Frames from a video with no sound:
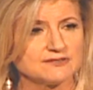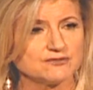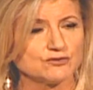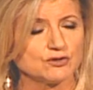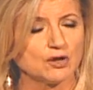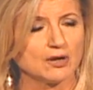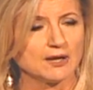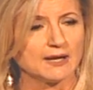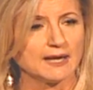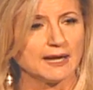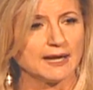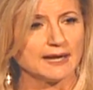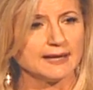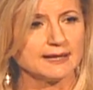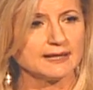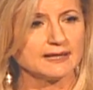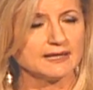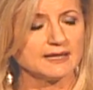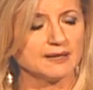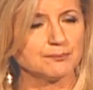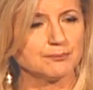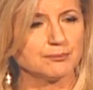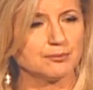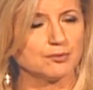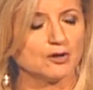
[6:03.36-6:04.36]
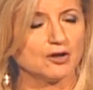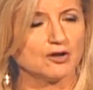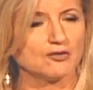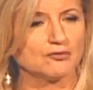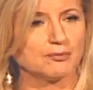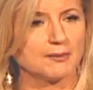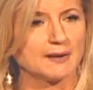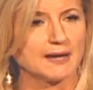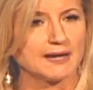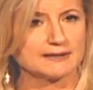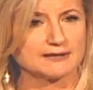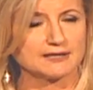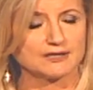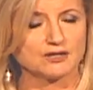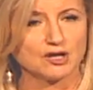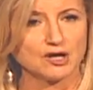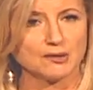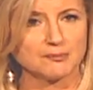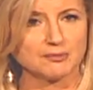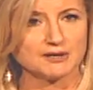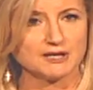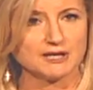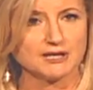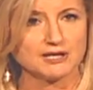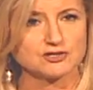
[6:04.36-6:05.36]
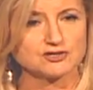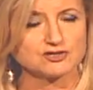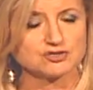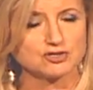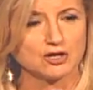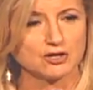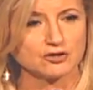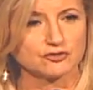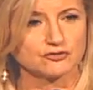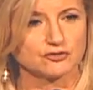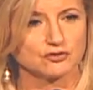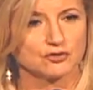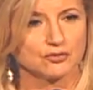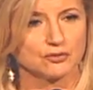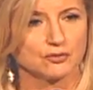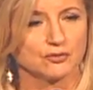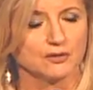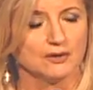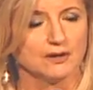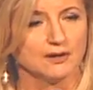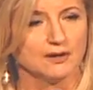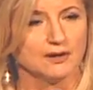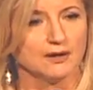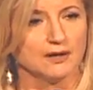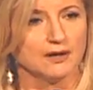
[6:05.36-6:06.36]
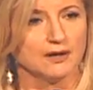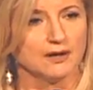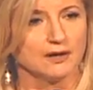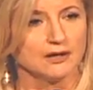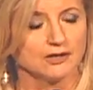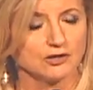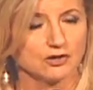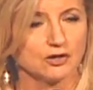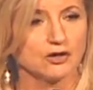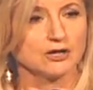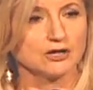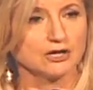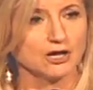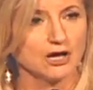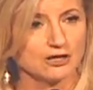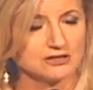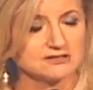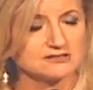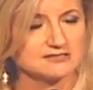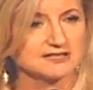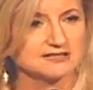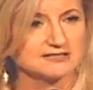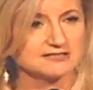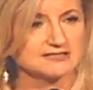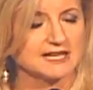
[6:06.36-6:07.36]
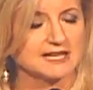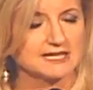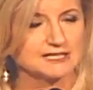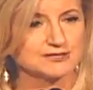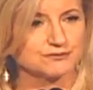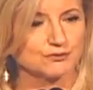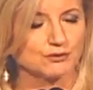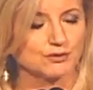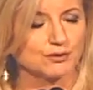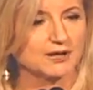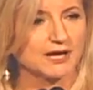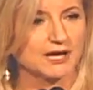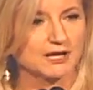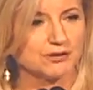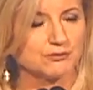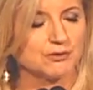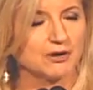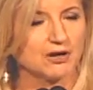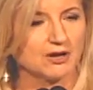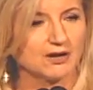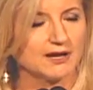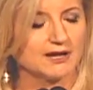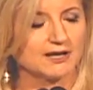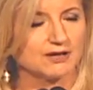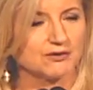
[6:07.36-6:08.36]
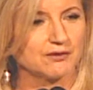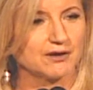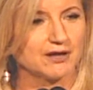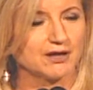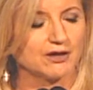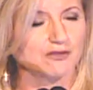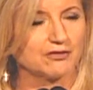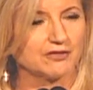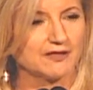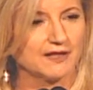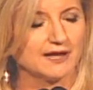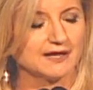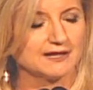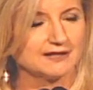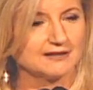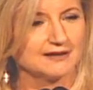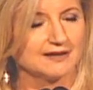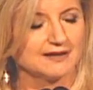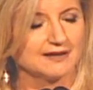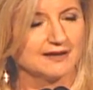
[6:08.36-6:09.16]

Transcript: if you are lying in a pool of blood and nobody has shot you, you are not successful. Can we all agree on that?